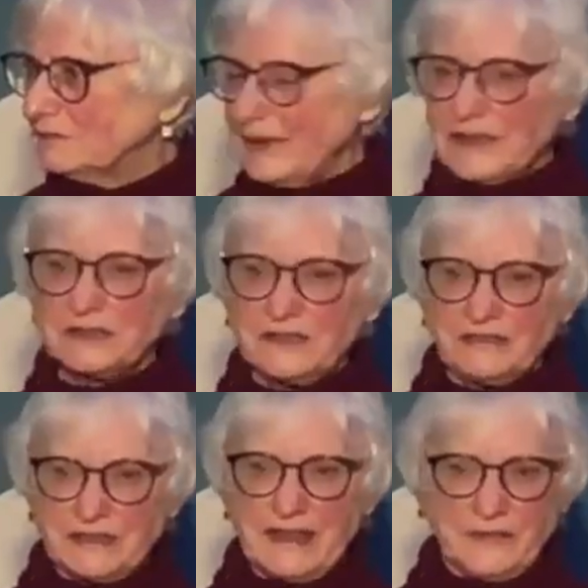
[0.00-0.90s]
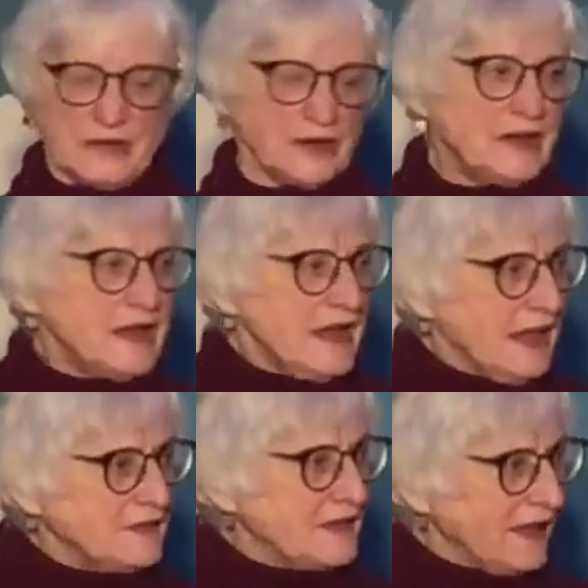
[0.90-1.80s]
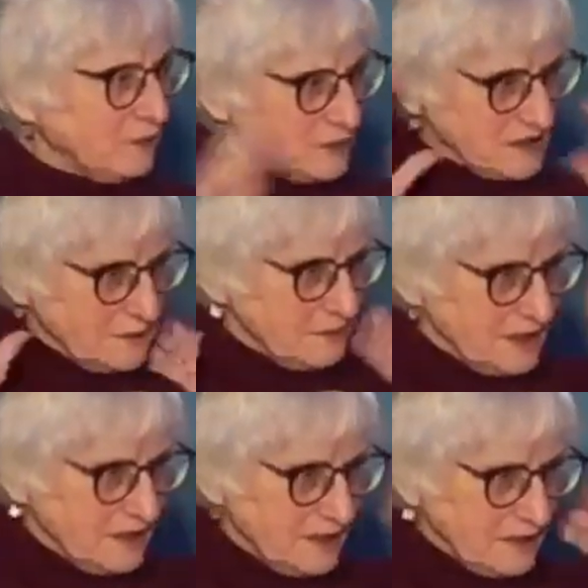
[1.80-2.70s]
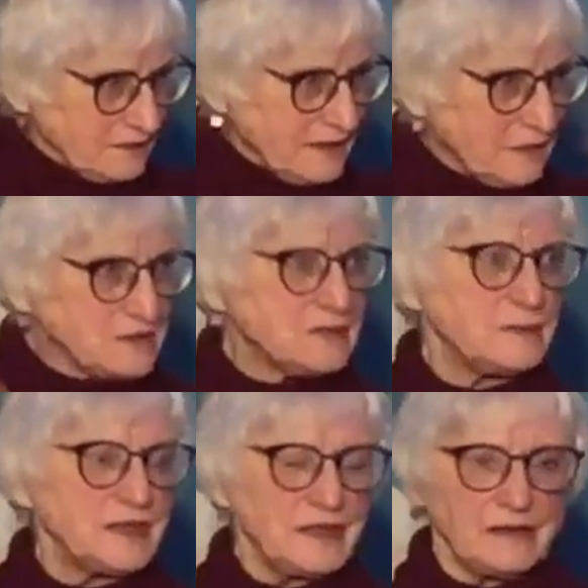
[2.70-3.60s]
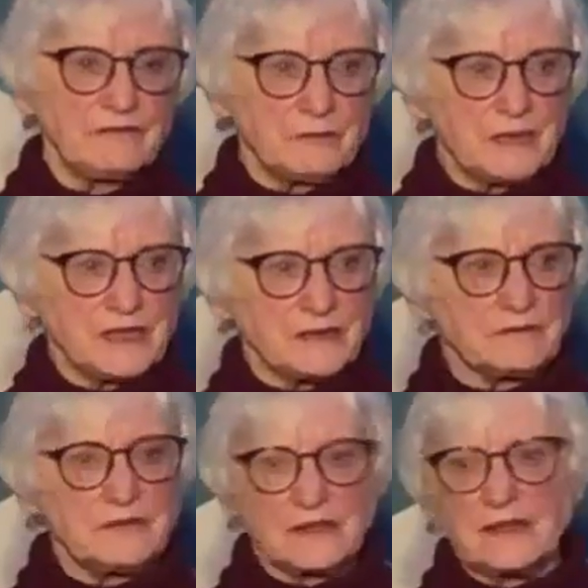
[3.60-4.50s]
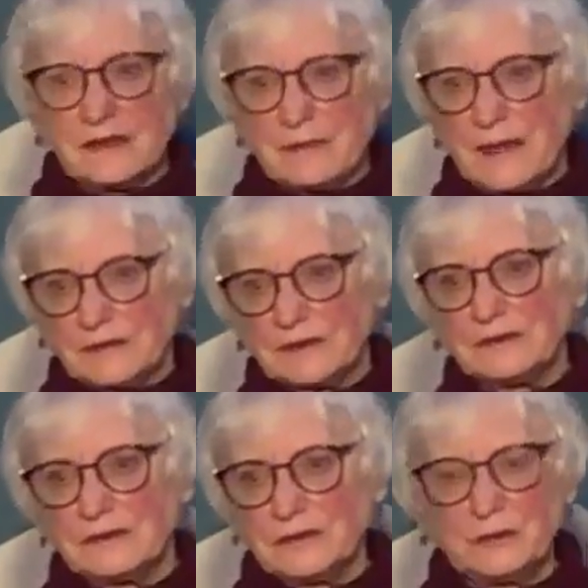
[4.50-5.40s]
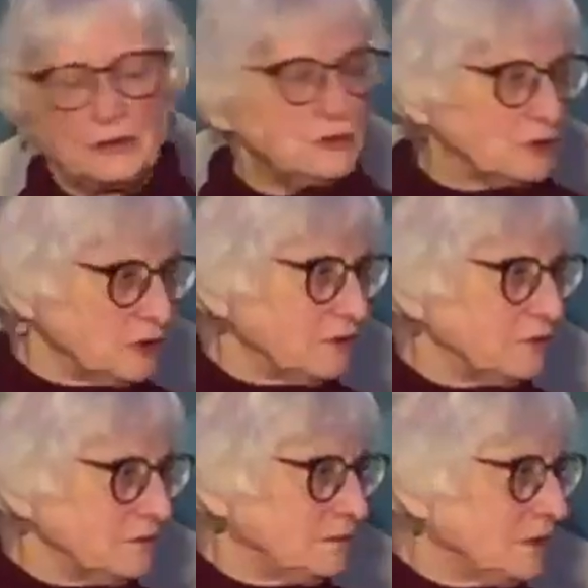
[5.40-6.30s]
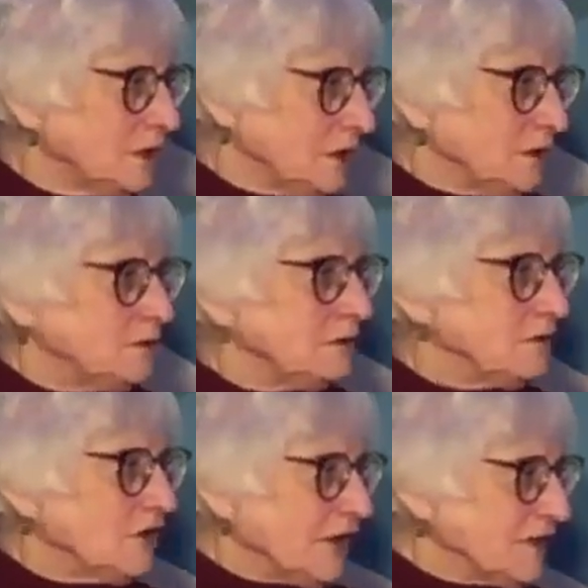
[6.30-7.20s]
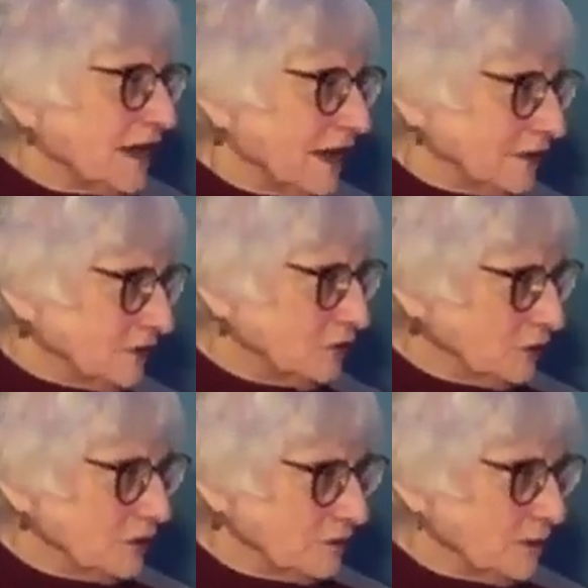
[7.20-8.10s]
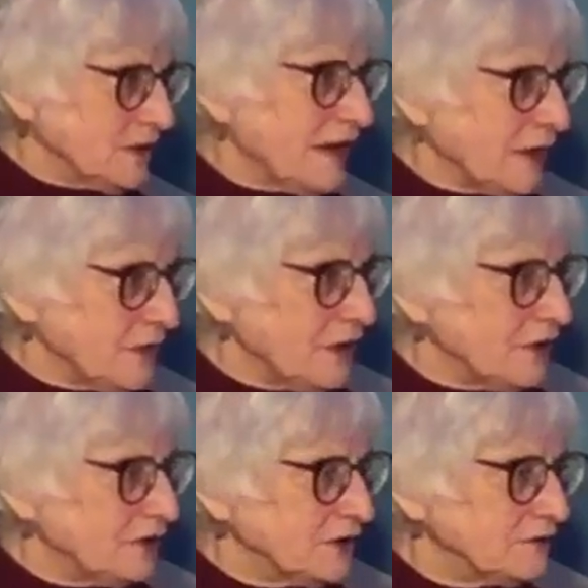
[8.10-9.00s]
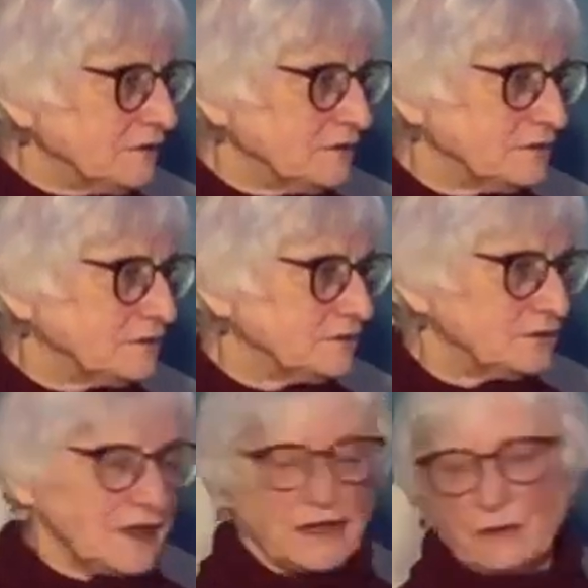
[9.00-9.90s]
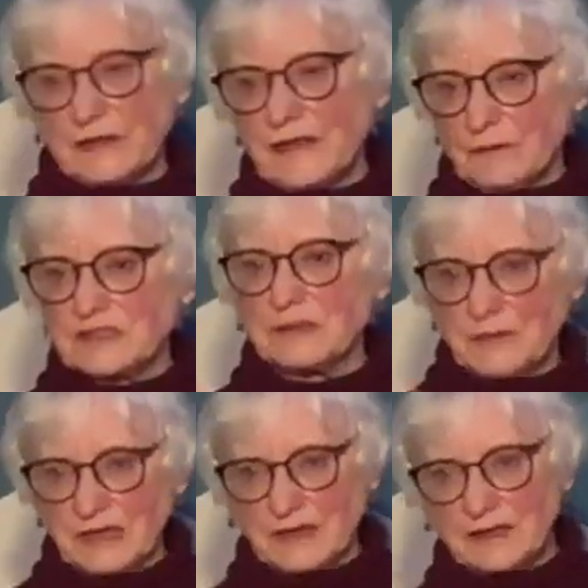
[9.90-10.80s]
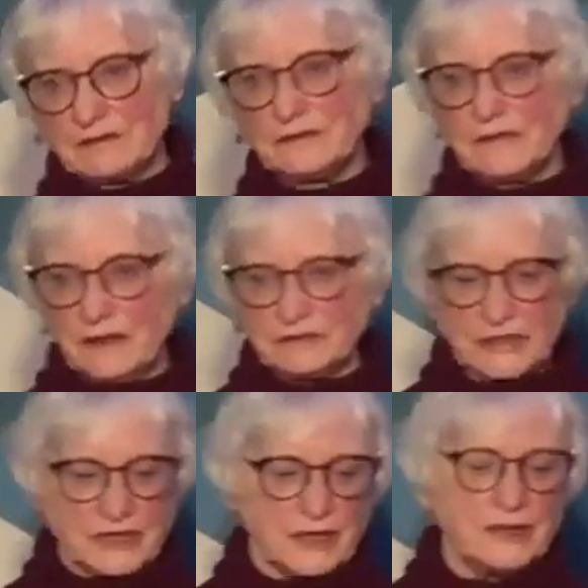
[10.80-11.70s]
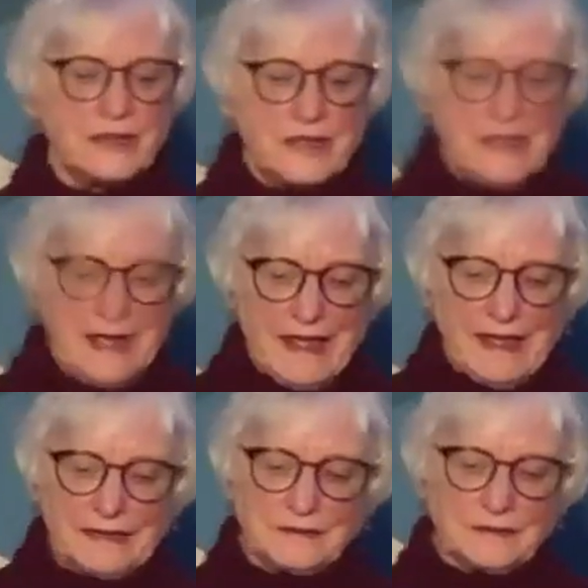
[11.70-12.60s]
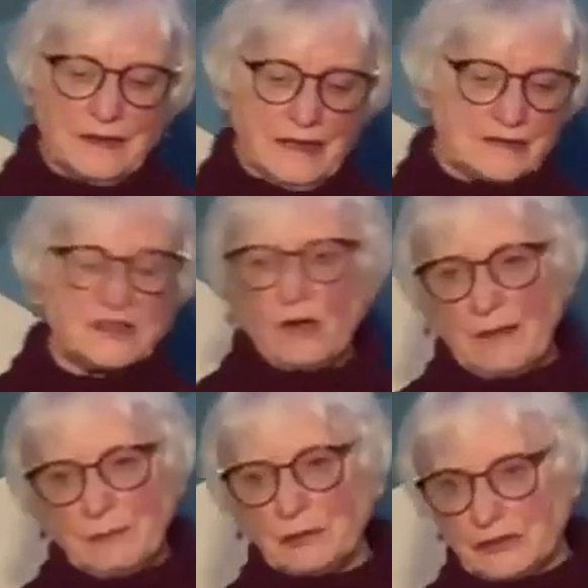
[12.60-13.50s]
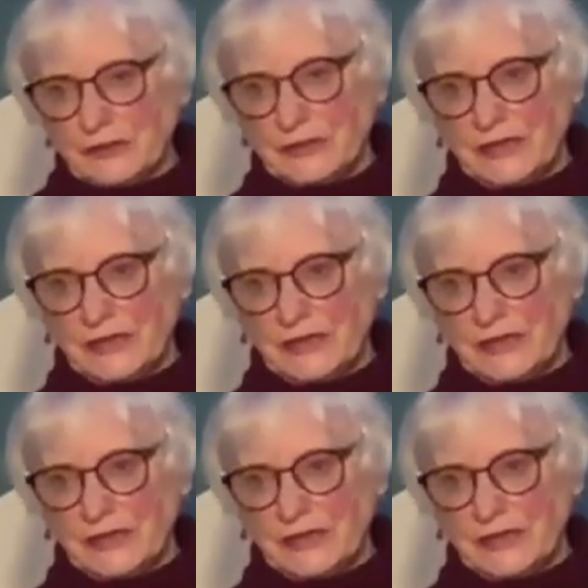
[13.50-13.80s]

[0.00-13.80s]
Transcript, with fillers: make a living down there and that was the beginning that was the beginning for me of thinking about who could have thought that and who could have been down there and anyway that was the beginning of, of lydia and and so i put her